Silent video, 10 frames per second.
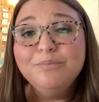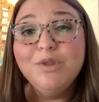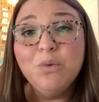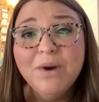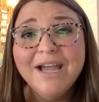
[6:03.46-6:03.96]

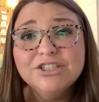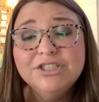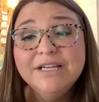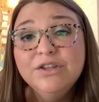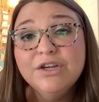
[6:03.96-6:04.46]
we're
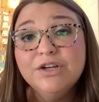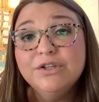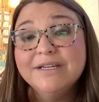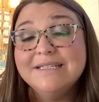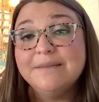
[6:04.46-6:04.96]
actually going to
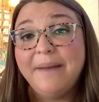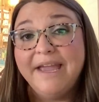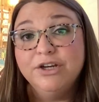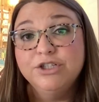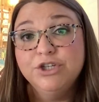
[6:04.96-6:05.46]
look at some
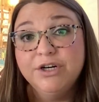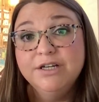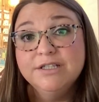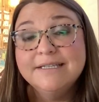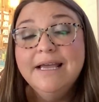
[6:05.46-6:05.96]
anchor
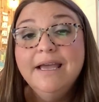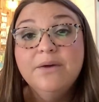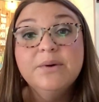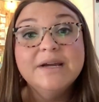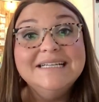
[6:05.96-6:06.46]
charts
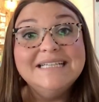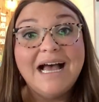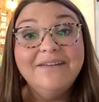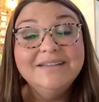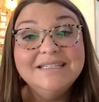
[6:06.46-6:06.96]
and we're going to
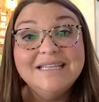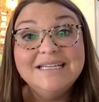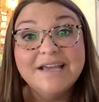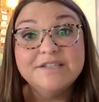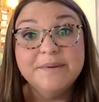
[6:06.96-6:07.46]
dive into the
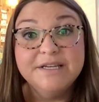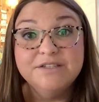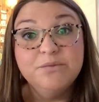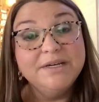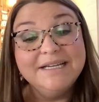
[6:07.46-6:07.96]
text because
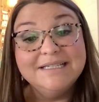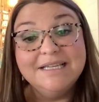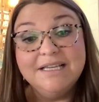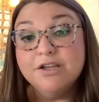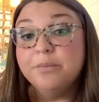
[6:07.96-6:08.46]
of
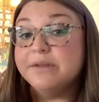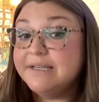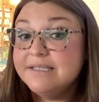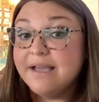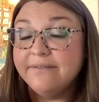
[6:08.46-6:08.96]
Winn-Dixie. So
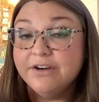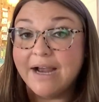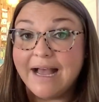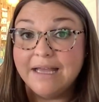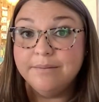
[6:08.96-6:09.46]
please have your
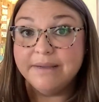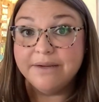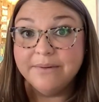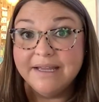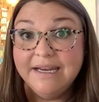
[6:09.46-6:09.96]
I and B
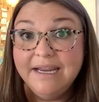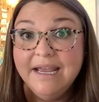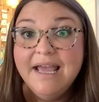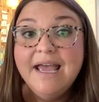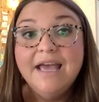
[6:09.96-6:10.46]
ready
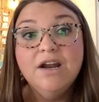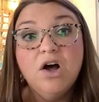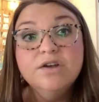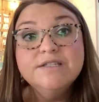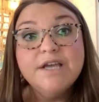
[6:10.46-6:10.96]
and
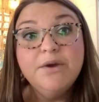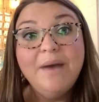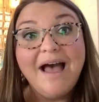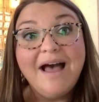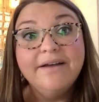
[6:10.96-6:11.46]
also
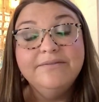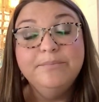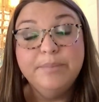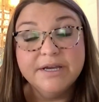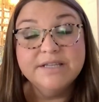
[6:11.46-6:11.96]
have
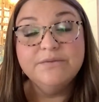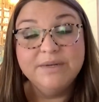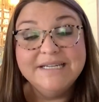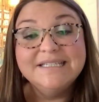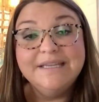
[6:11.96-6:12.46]
because of
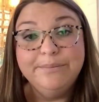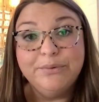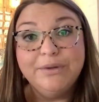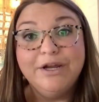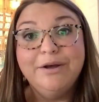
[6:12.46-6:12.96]
Winn-Dixie
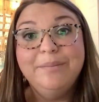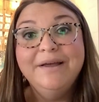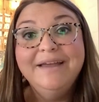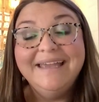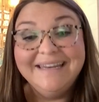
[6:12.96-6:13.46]
pulled up
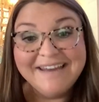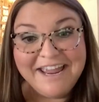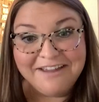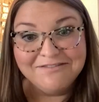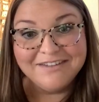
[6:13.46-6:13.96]
in
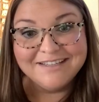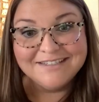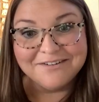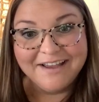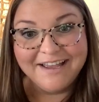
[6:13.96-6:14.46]
Canvas.
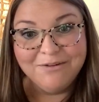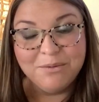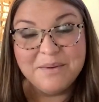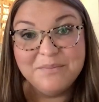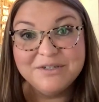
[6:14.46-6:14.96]
Okay,
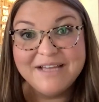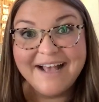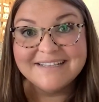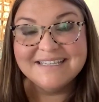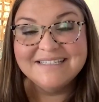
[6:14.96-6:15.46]
remember to
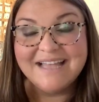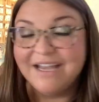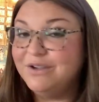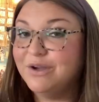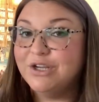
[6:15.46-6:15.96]
access
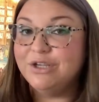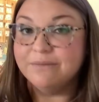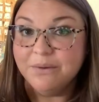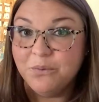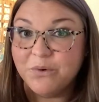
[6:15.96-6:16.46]
that. You go to
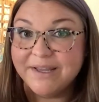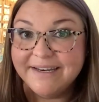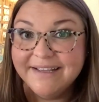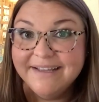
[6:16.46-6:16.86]
Unit 1